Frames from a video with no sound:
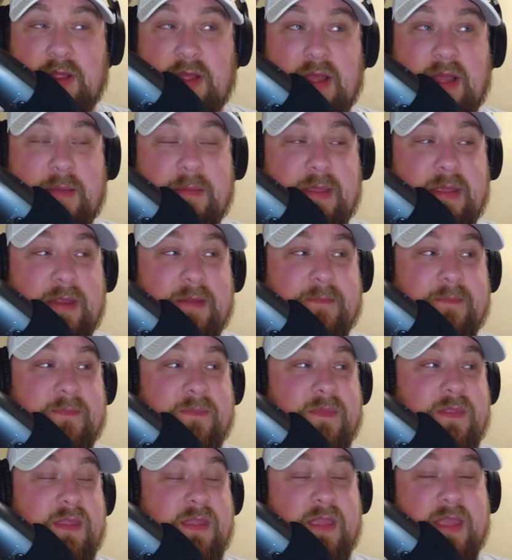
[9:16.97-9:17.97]
i mean
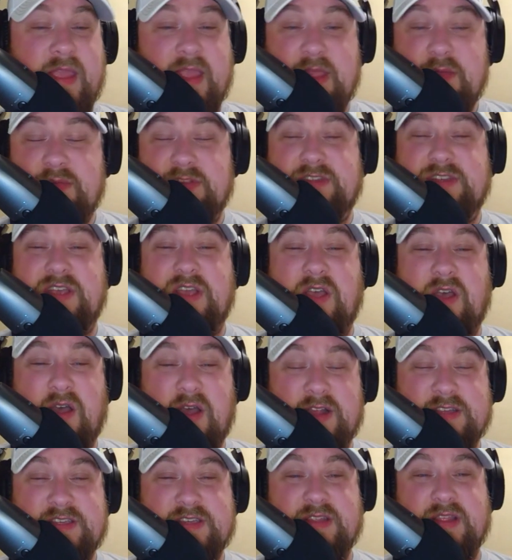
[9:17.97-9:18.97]
he was
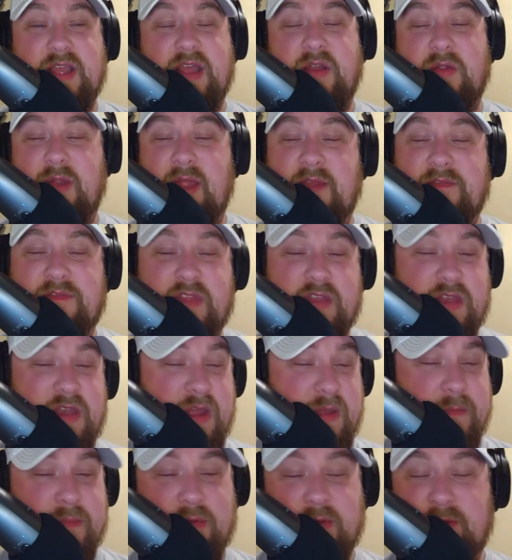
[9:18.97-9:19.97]
constantly i don't have the
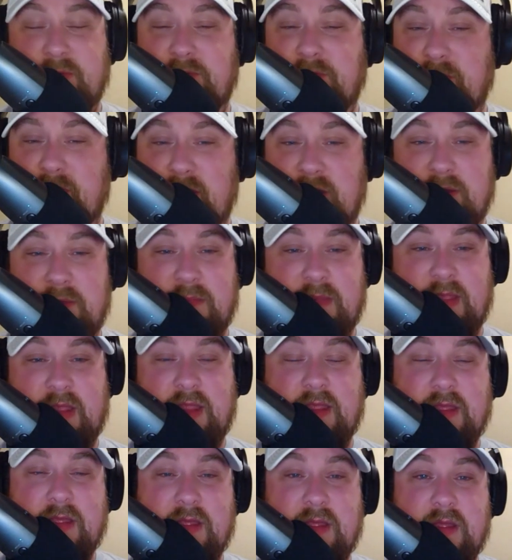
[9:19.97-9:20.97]
number in front of
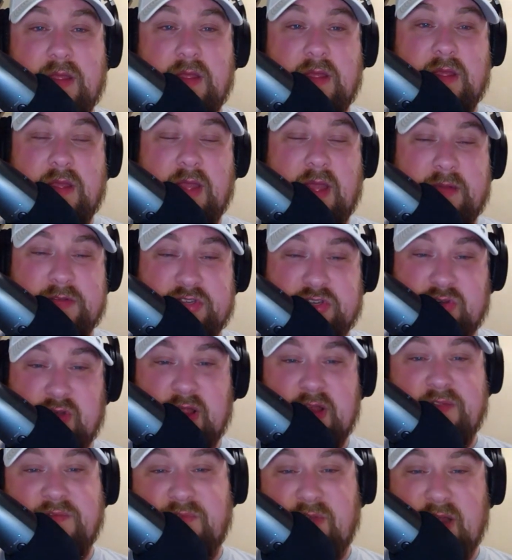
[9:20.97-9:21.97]
me i was
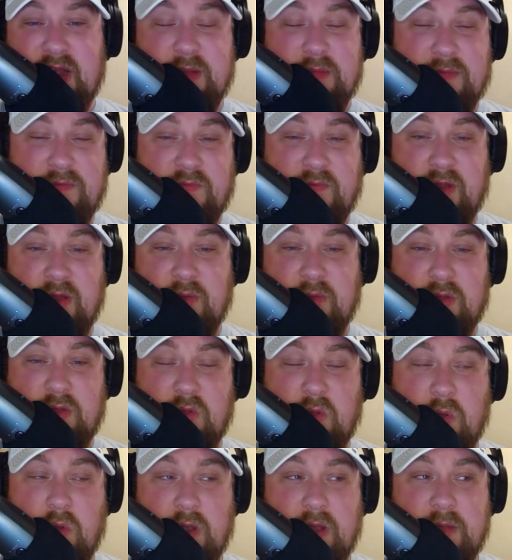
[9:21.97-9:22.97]
trying to find it before I
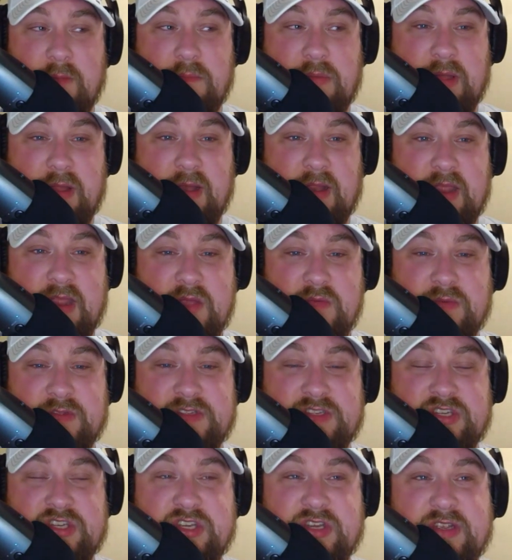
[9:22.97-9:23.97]
recorded but he
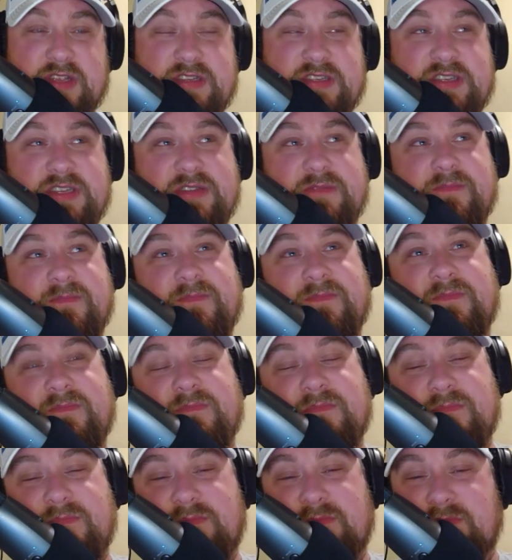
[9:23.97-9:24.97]
was just
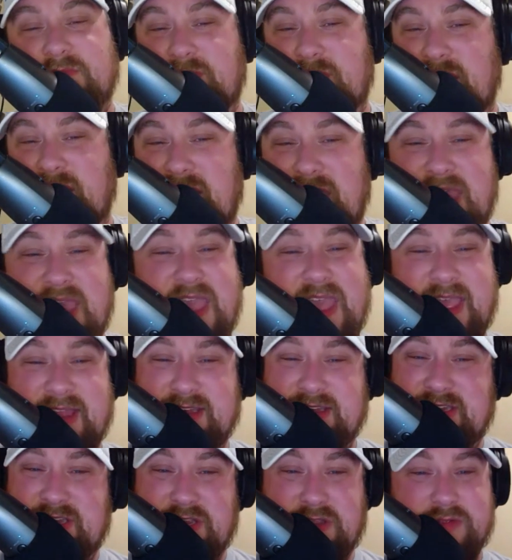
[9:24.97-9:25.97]
hit
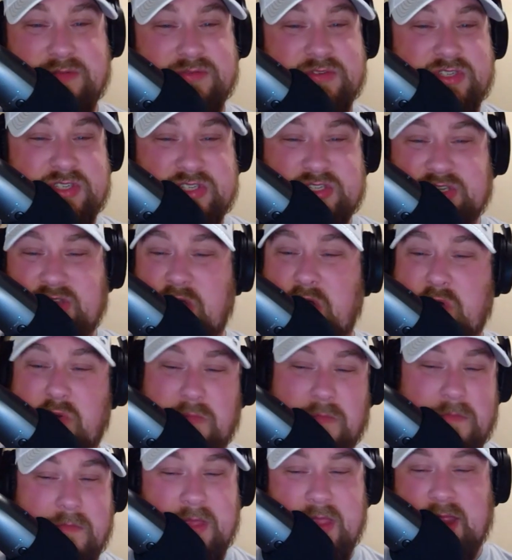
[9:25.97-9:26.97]
too so
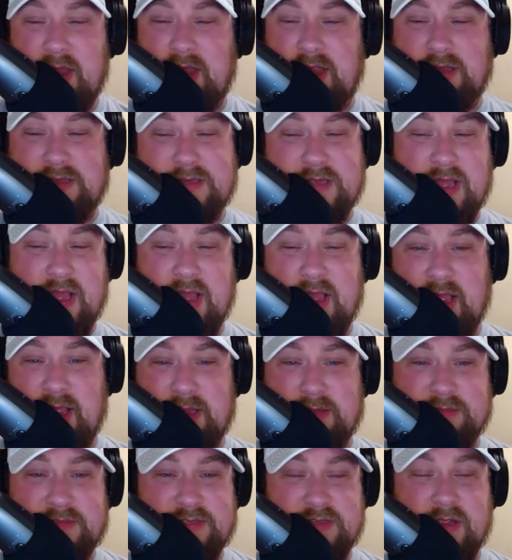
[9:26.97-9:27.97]
many
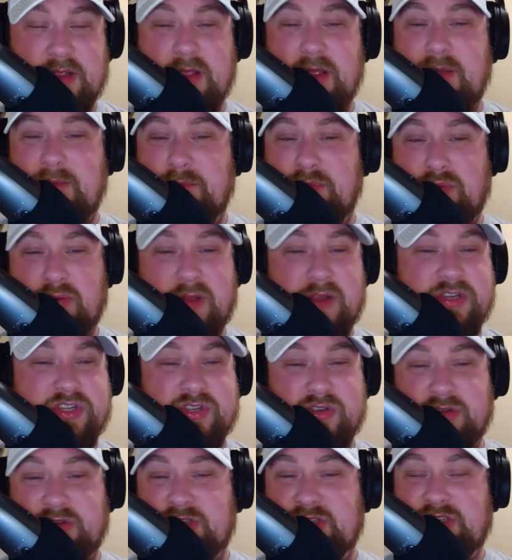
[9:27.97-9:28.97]
times
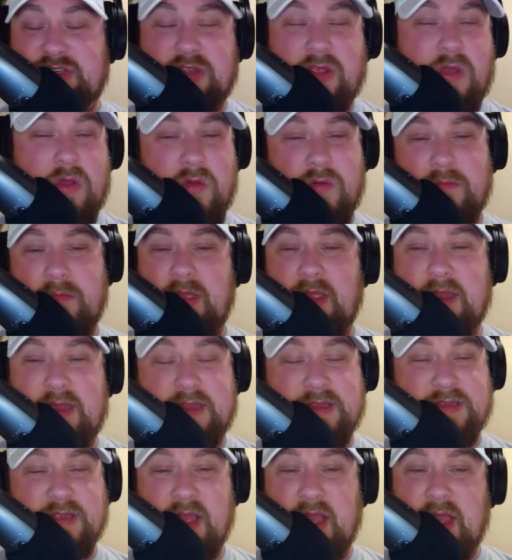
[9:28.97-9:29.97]
pressured so many
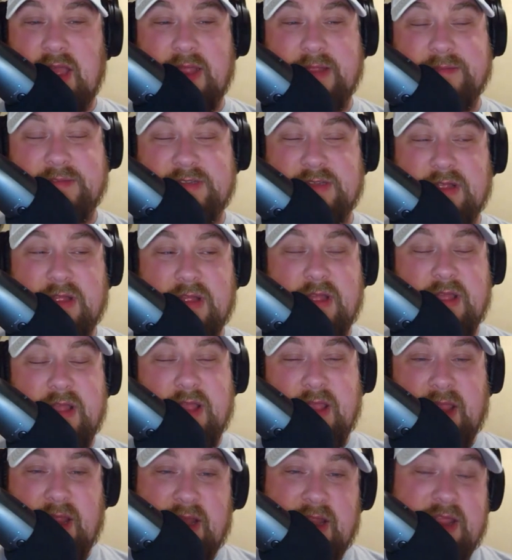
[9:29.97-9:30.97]
times.
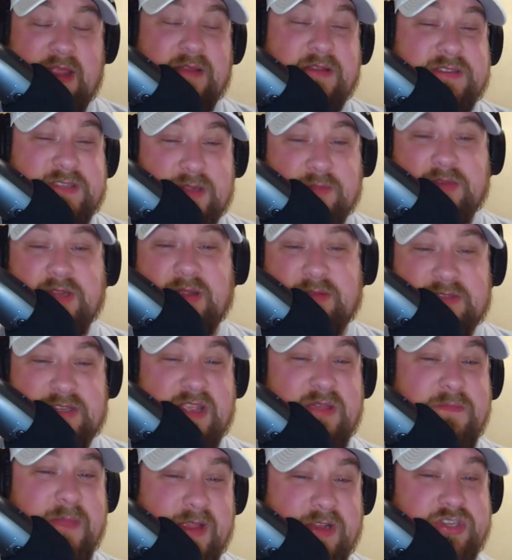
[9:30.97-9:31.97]
And he sometimes he
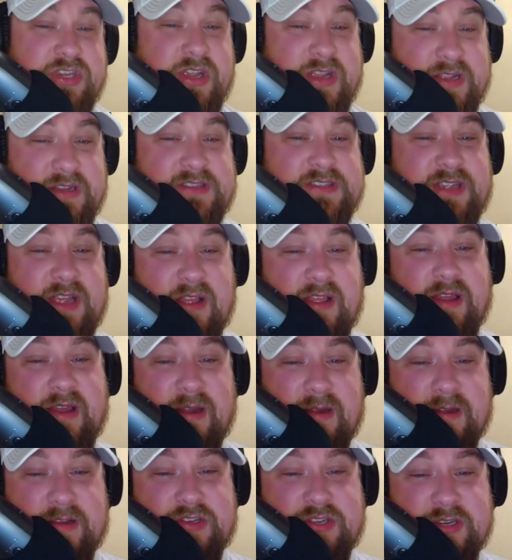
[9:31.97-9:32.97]
made chicken salad
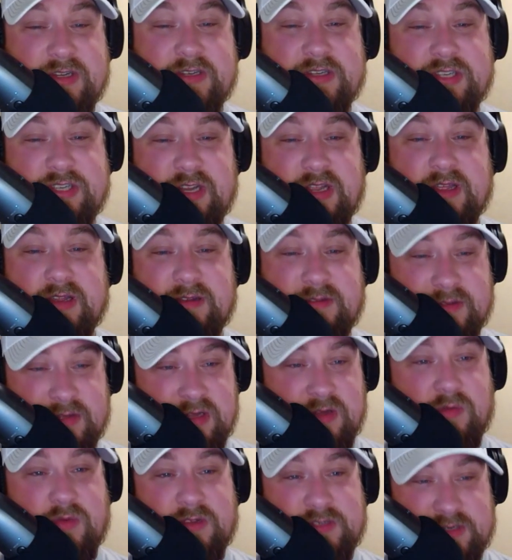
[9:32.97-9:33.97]
out of chicken shit.
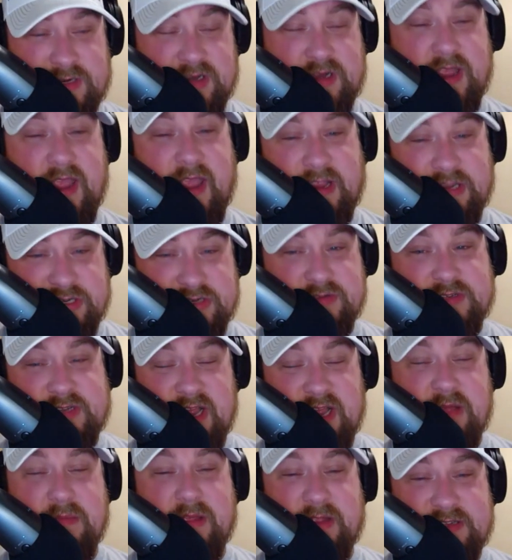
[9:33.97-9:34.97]
There was an occasional
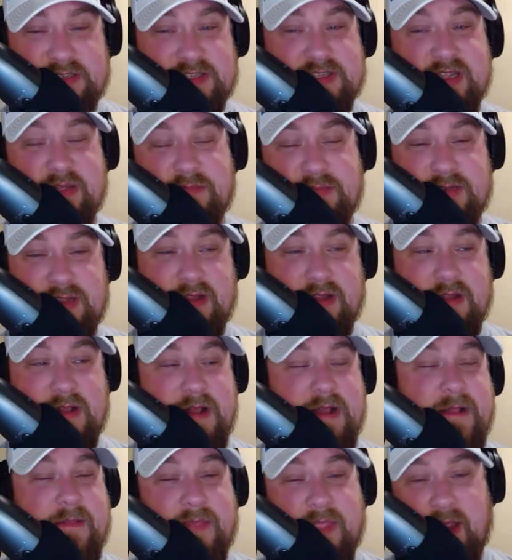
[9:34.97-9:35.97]
time he slipped it
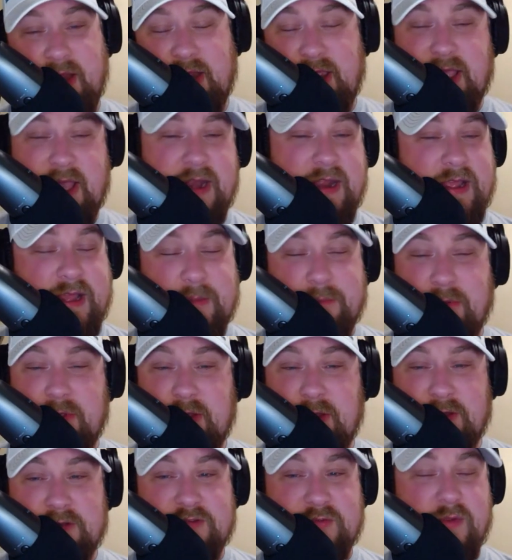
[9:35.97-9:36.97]
and he got a couple
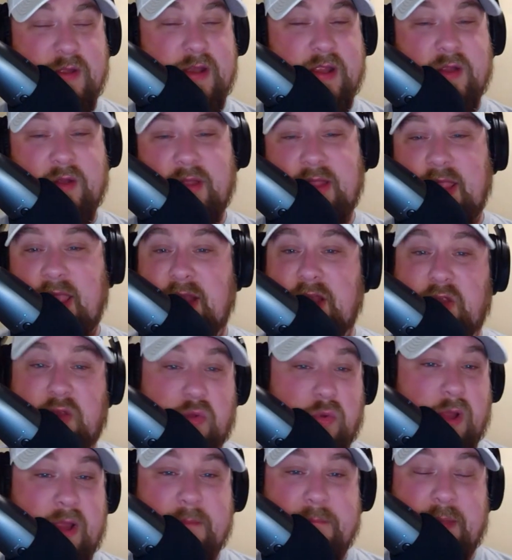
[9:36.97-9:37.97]
yards running or he had a
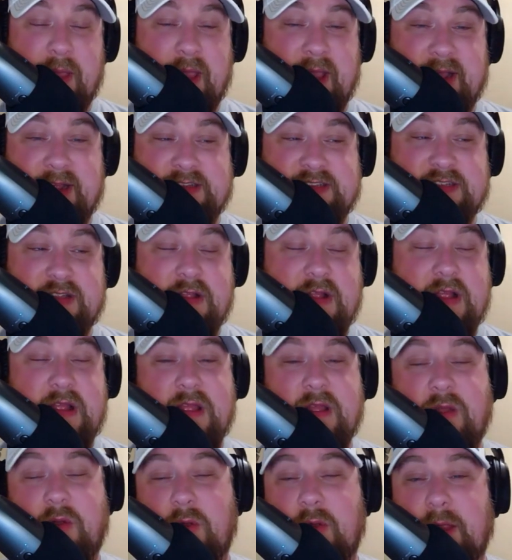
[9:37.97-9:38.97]
great pass
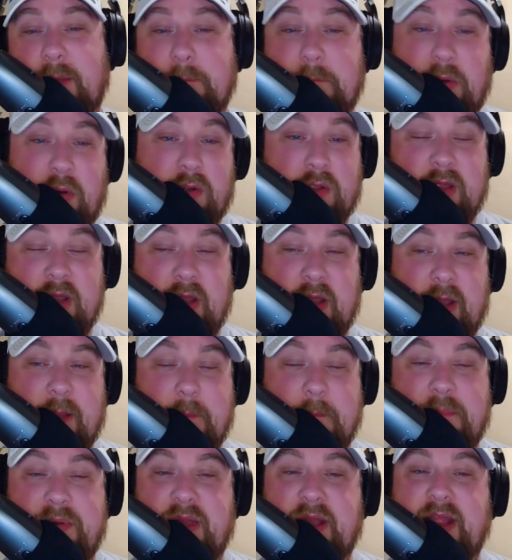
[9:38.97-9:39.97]
or he bulleted
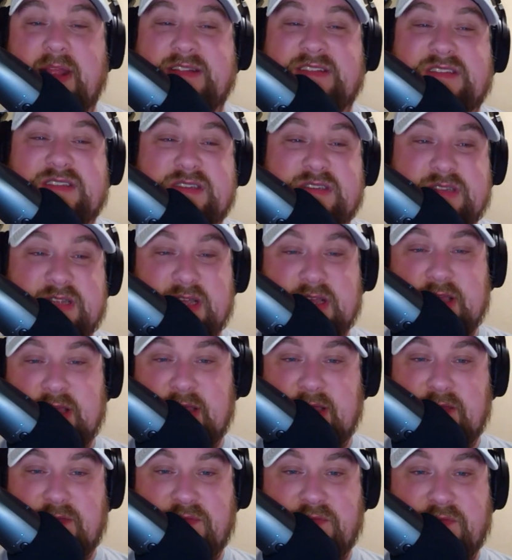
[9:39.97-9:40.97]
it, but it's
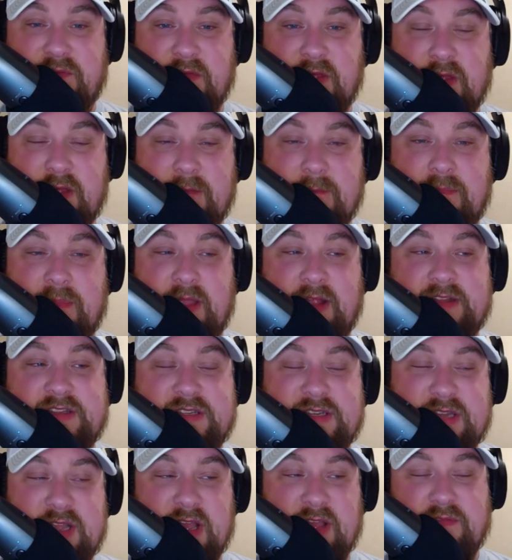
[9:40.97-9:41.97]
tough. It's
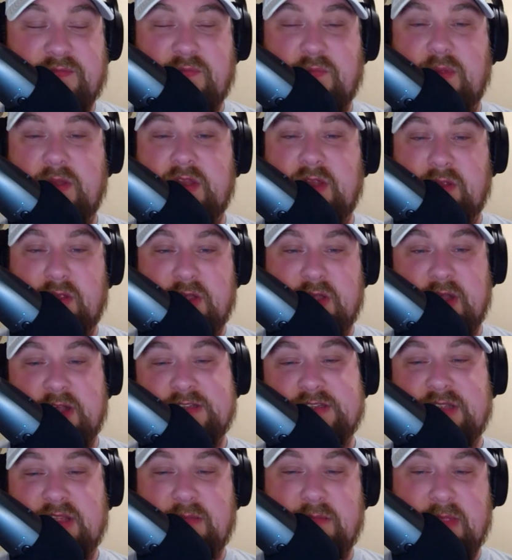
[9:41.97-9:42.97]
tough when you're
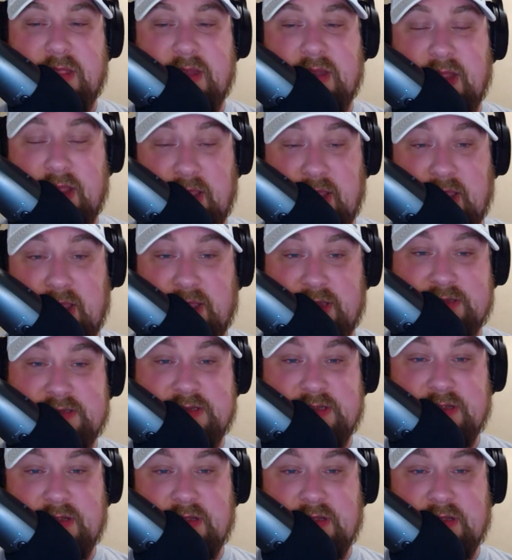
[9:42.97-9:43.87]
constantly being hit.